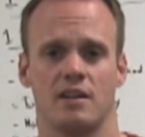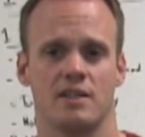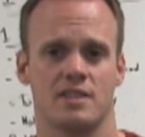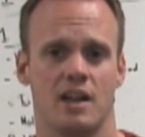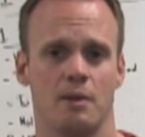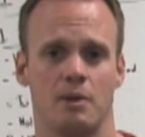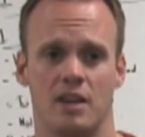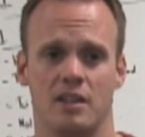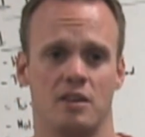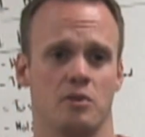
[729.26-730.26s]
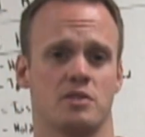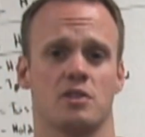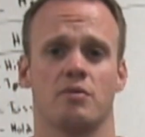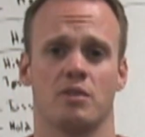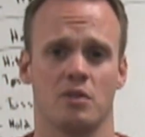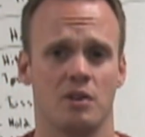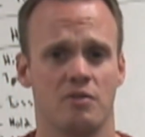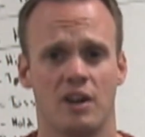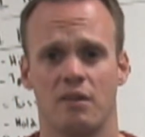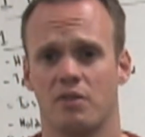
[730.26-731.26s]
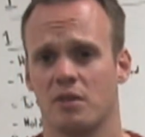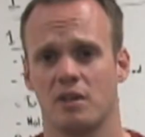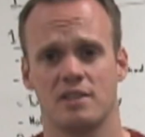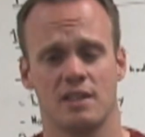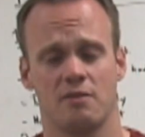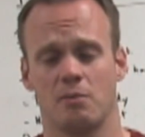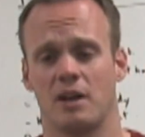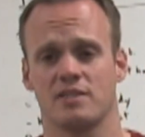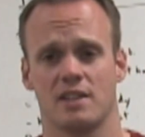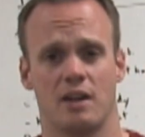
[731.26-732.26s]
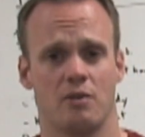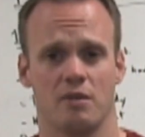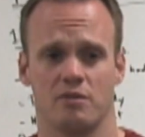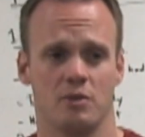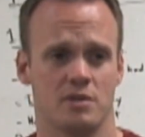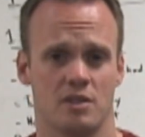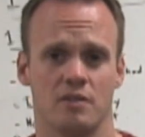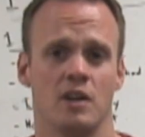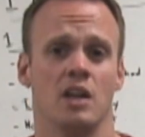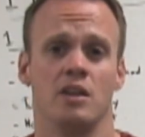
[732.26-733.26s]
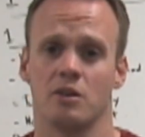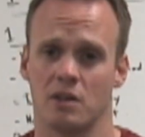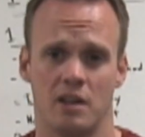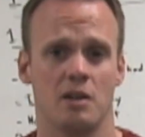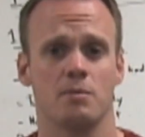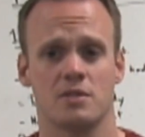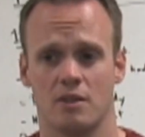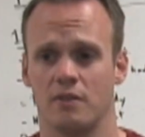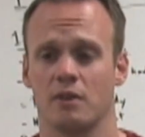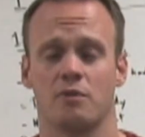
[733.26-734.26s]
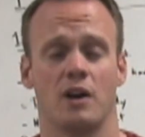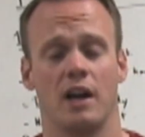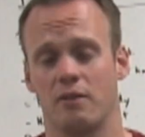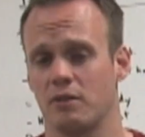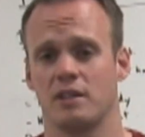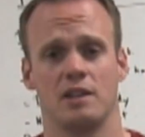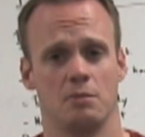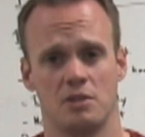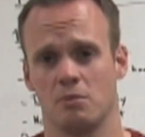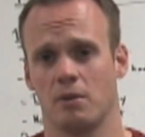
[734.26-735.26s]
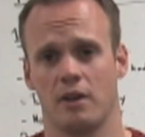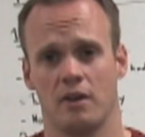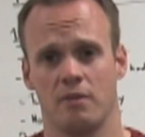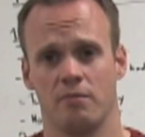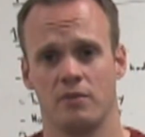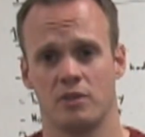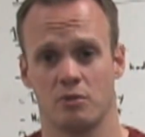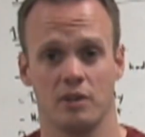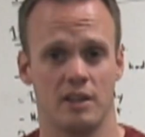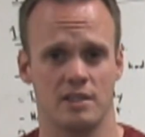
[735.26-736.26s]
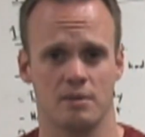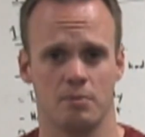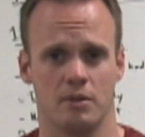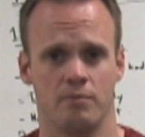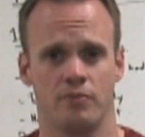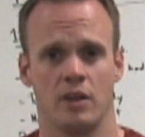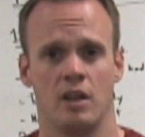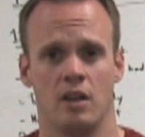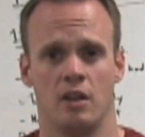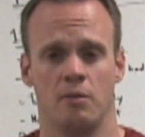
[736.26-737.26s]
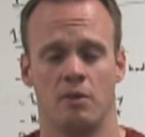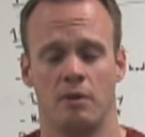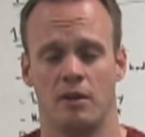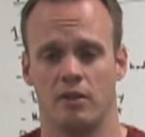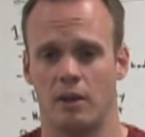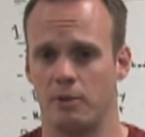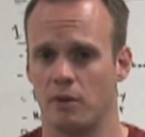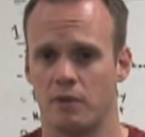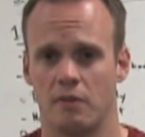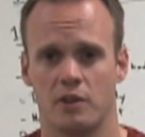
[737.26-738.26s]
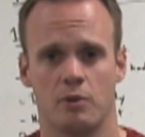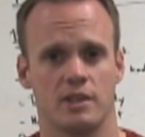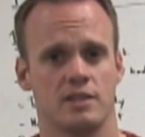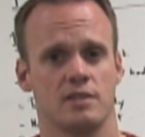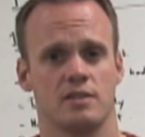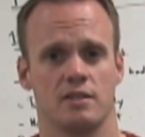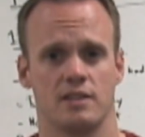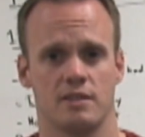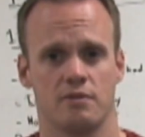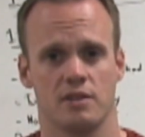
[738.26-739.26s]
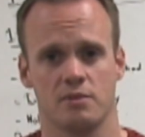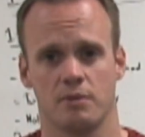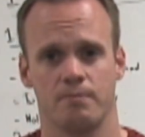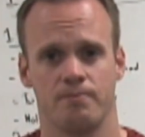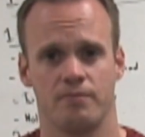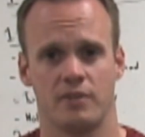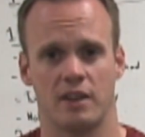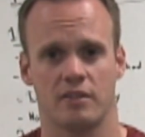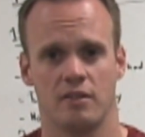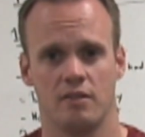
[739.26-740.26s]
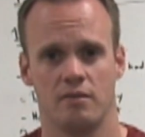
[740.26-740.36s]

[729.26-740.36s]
of the time in, and you're serving 35, 37 miles an hour on a float serve, you're going to end up serving for every team that you play on. It's really that simple. Let me know if you have any questions, and that's it for this one. Thanks.